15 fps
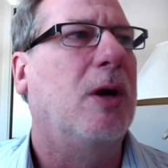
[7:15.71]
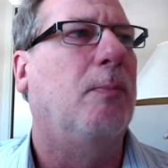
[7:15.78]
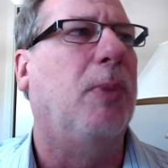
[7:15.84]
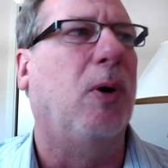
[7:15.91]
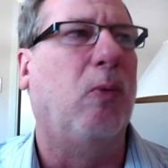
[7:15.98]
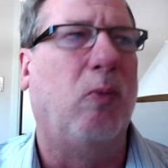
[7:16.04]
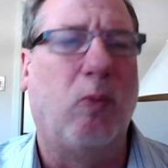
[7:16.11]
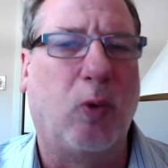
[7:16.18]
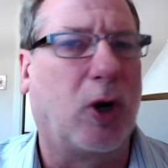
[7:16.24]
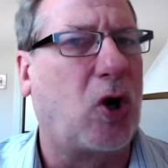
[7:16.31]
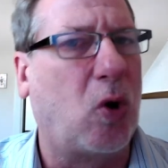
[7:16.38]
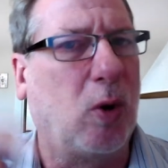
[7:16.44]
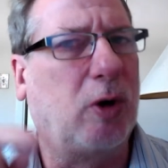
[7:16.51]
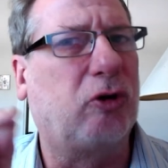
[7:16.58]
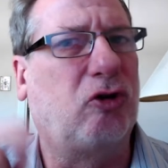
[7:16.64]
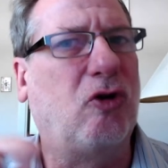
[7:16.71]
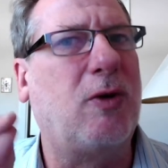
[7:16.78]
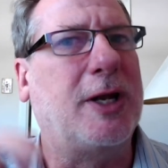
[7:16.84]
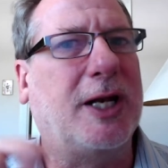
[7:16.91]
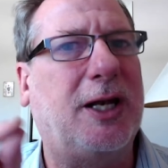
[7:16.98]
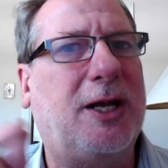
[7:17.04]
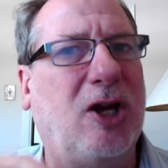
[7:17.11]
But Ricoeur is
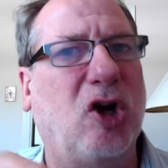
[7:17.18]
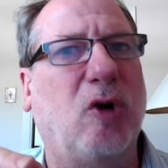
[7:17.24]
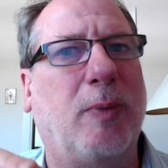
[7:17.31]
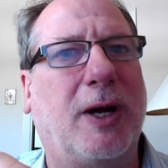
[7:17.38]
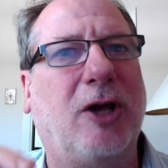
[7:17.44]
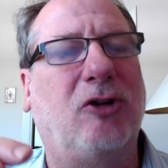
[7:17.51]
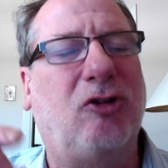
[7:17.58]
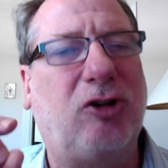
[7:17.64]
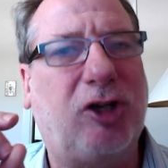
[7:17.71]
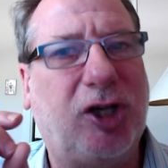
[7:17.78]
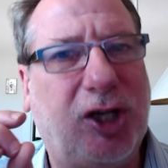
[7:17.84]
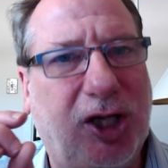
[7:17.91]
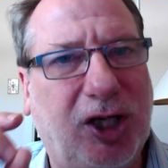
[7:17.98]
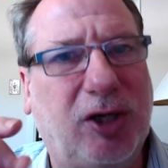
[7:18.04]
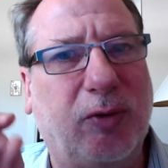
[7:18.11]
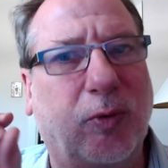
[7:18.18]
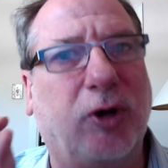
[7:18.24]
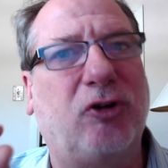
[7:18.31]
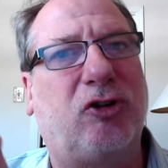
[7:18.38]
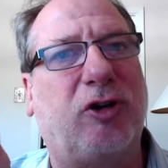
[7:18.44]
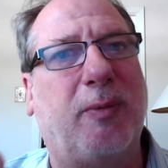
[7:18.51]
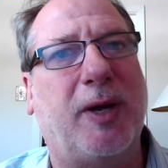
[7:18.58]
doing it here because he
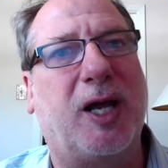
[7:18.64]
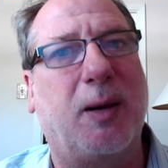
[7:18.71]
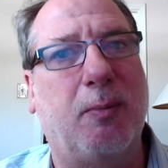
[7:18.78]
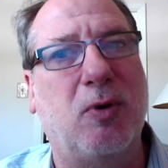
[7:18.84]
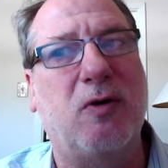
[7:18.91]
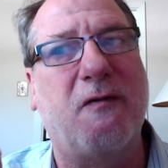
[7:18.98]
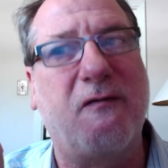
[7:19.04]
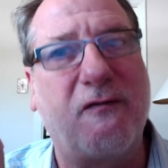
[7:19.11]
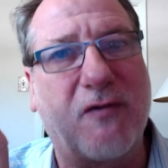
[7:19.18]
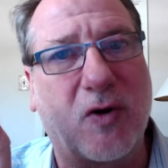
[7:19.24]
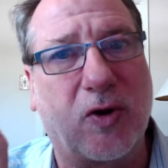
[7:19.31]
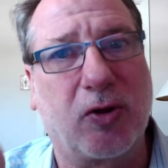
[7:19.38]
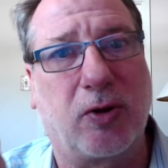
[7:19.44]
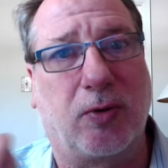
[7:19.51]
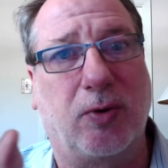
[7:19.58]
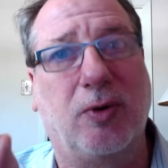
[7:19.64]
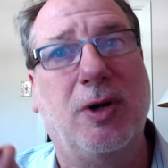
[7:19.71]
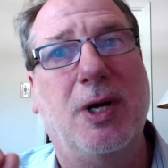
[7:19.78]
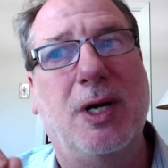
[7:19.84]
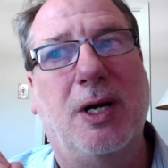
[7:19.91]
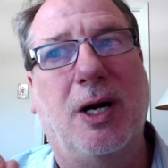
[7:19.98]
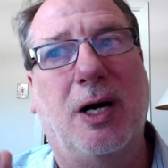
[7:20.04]
wants to make a move further
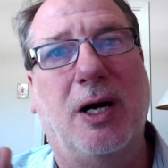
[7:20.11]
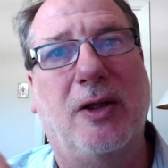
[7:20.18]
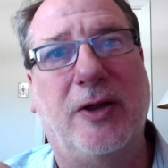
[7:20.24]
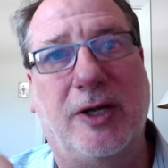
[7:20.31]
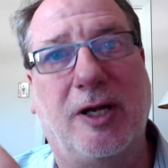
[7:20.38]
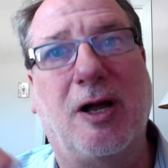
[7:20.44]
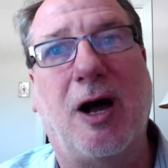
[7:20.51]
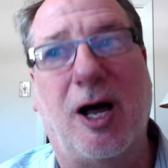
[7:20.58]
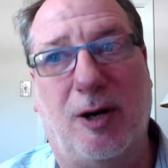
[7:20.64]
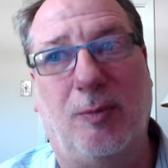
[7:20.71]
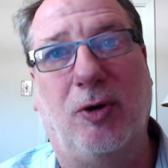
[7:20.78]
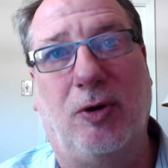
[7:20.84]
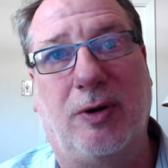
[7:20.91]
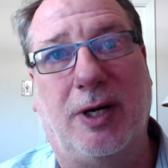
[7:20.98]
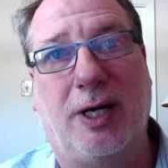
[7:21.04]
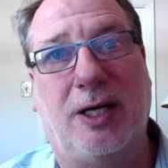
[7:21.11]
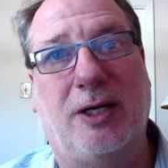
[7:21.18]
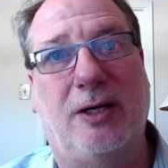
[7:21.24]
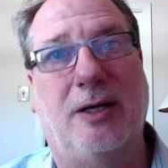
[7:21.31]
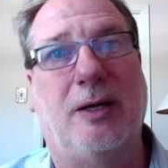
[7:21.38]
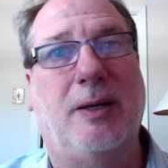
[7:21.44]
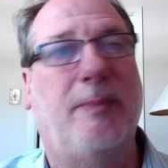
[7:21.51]
uh, than Gadamer.
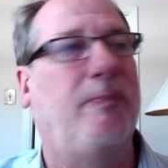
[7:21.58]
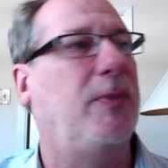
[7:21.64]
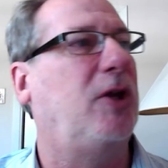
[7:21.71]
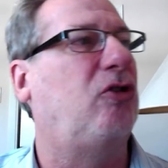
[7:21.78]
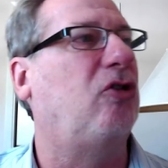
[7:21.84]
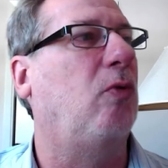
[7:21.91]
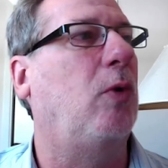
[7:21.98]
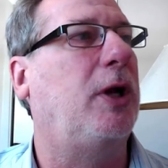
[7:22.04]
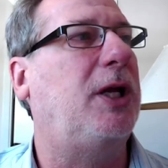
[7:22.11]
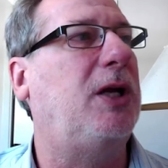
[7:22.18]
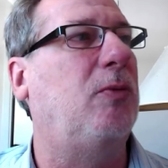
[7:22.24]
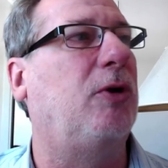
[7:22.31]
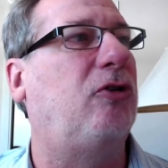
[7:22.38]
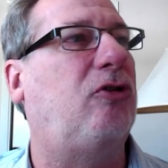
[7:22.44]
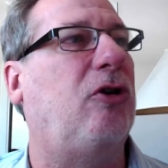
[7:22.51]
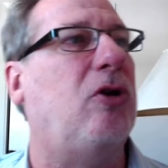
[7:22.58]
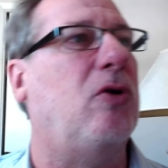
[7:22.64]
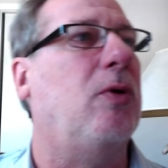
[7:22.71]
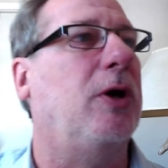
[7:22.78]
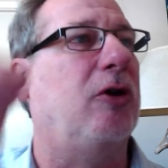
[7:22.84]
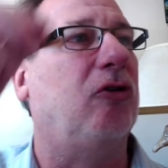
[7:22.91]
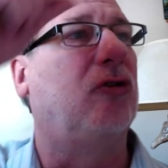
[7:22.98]
And, um, and so what he wants to do
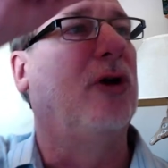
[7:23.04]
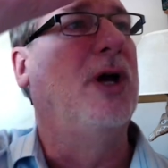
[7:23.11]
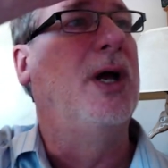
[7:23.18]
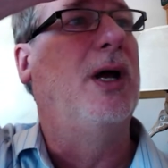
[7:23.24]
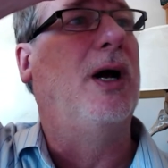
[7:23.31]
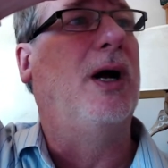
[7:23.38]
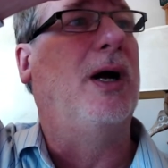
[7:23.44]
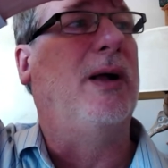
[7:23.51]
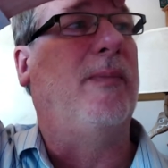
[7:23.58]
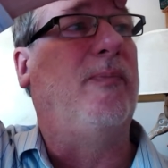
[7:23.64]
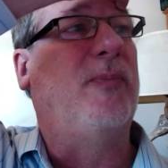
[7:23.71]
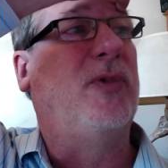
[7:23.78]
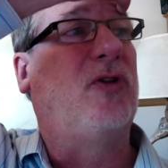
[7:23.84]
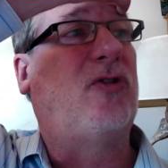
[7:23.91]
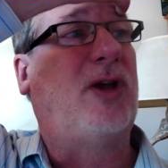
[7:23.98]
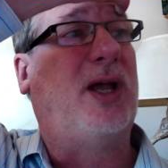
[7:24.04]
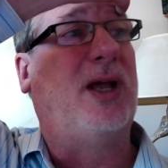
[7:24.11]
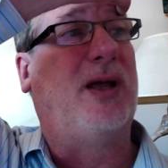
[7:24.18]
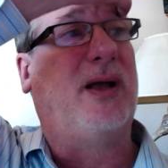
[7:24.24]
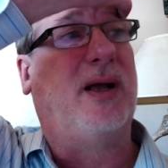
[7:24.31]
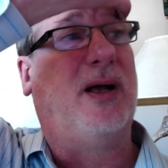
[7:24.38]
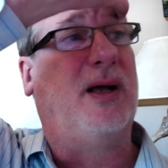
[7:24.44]
is uh, say,